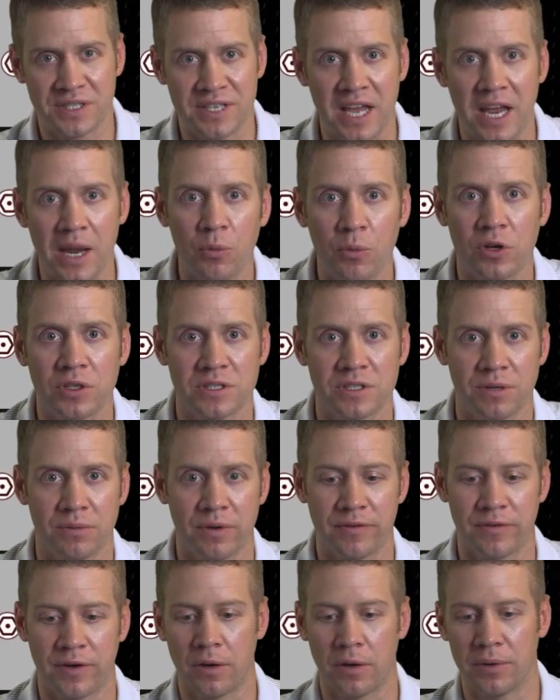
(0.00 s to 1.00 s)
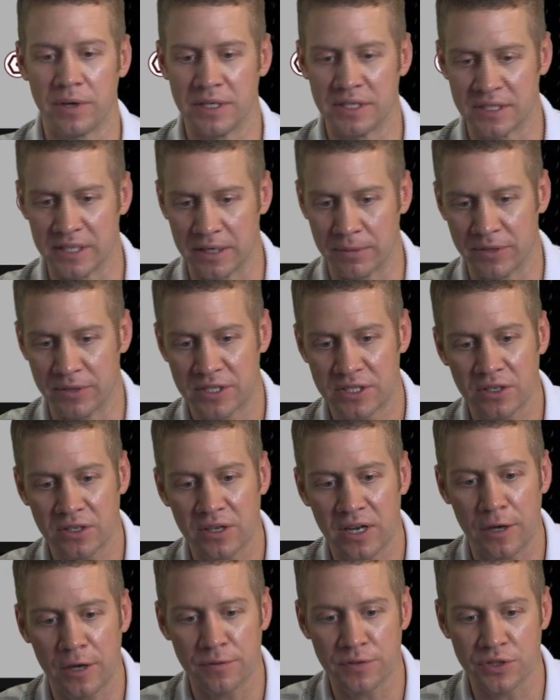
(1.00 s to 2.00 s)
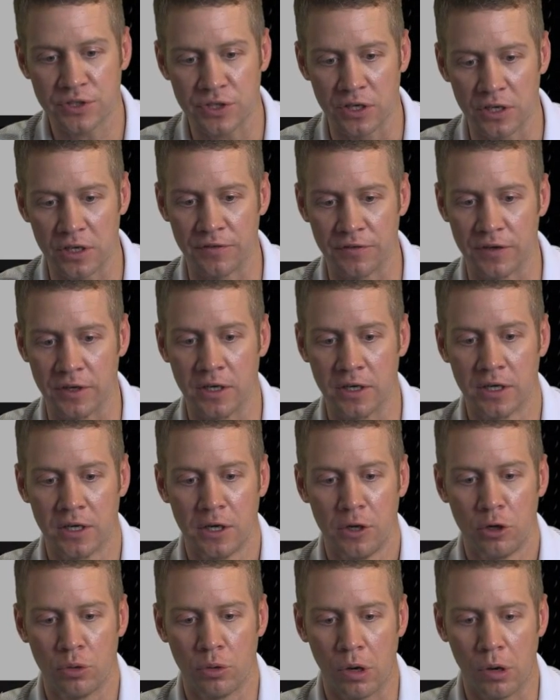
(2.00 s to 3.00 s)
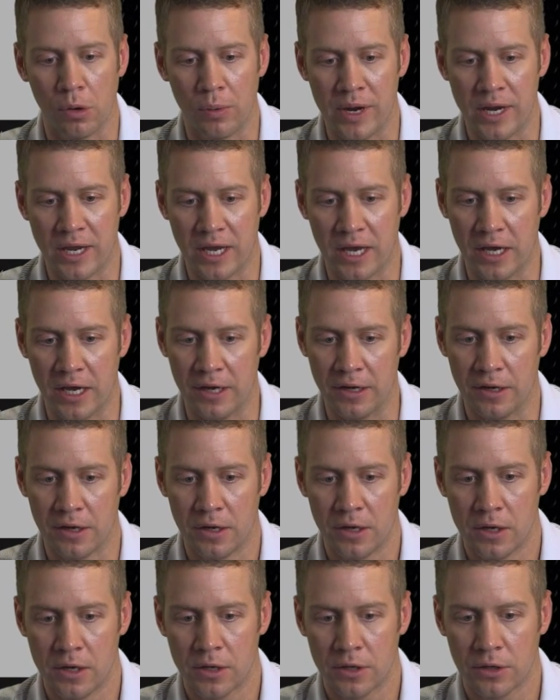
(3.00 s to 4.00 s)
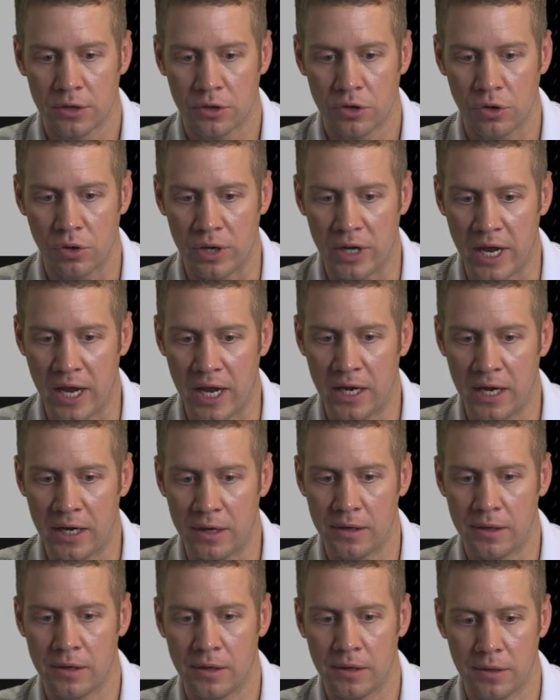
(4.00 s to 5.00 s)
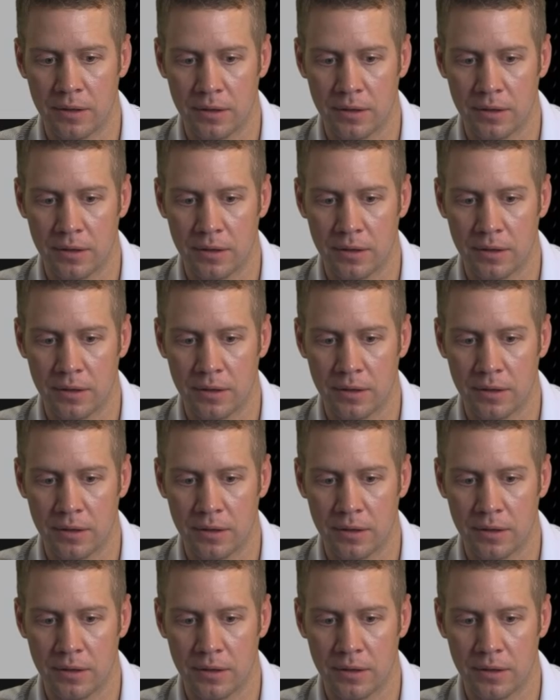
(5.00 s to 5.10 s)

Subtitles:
same ones that we've always seen. We still have server, where we can create,